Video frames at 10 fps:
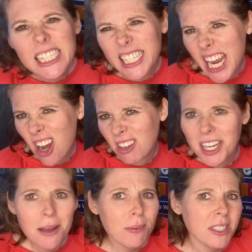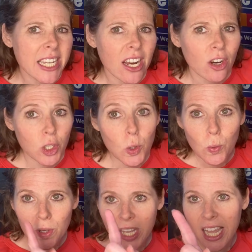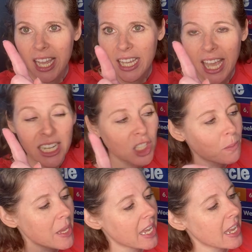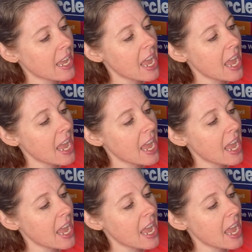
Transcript: Dare, double dare, you can't catch me.